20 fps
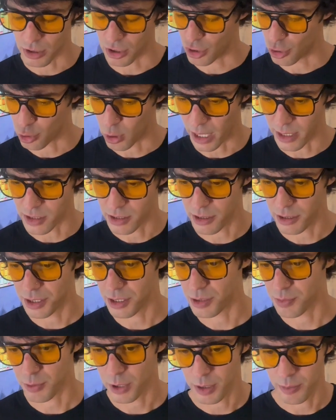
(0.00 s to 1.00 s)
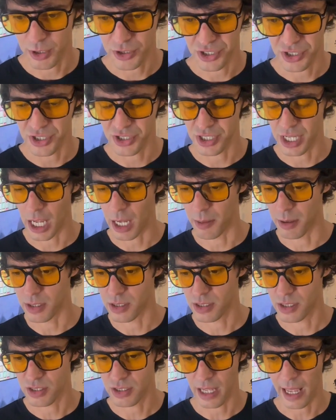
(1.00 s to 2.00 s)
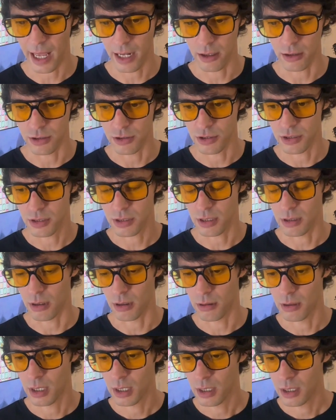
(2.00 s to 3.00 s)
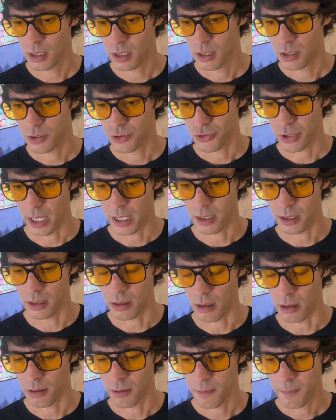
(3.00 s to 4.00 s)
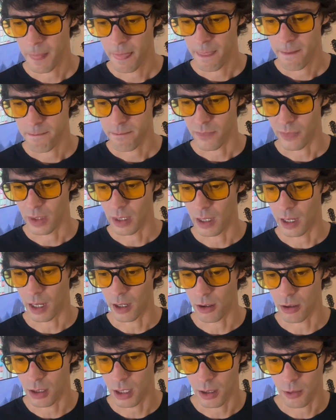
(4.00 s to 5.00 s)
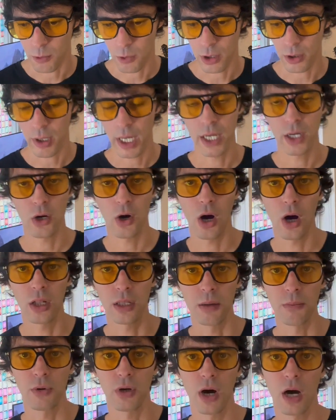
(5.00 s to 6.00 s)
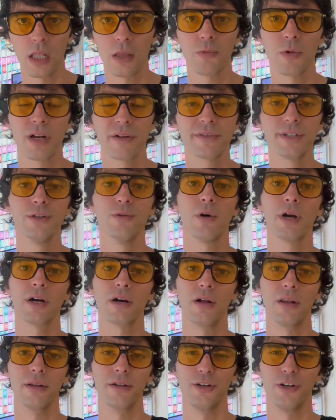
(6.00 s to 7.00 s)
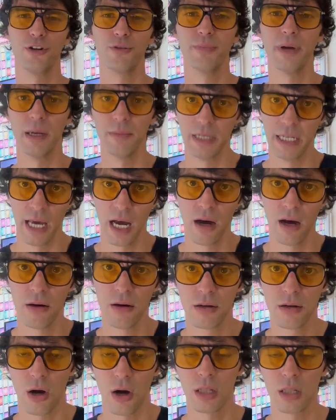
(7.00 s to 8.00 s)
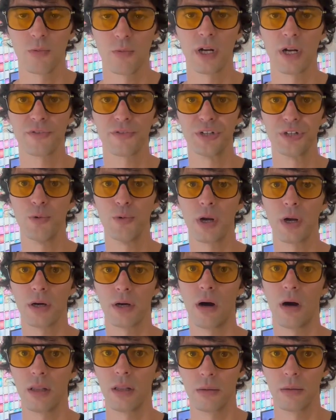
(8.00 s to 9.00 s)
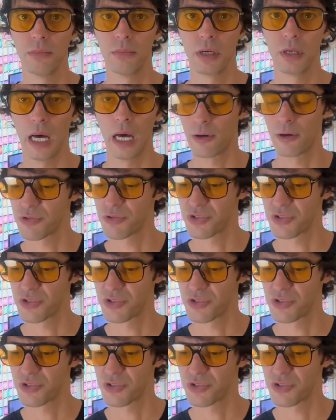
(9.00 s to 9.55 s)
criteria is pretty much the same. It's standard. Just, you know, try to, you know, and you're like, what do I call them? Call them whatever you want to call them. They're your baby now. Call them whatever you want to call them. I don't